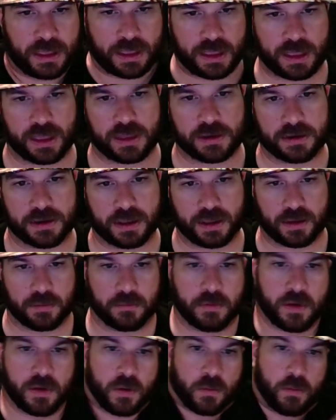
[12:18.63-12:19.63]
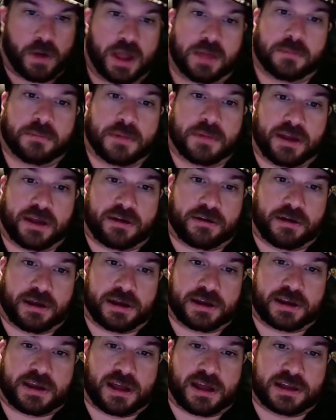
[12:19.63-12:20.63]
And, I
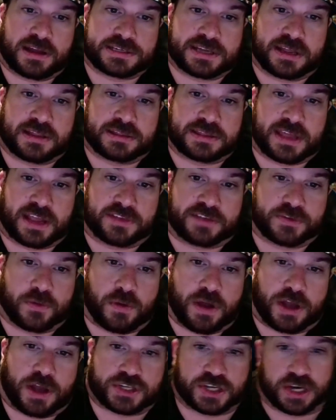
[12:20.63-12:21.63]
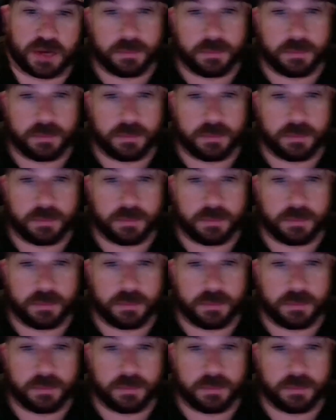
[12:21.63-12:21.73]
created content. Thanks for watching.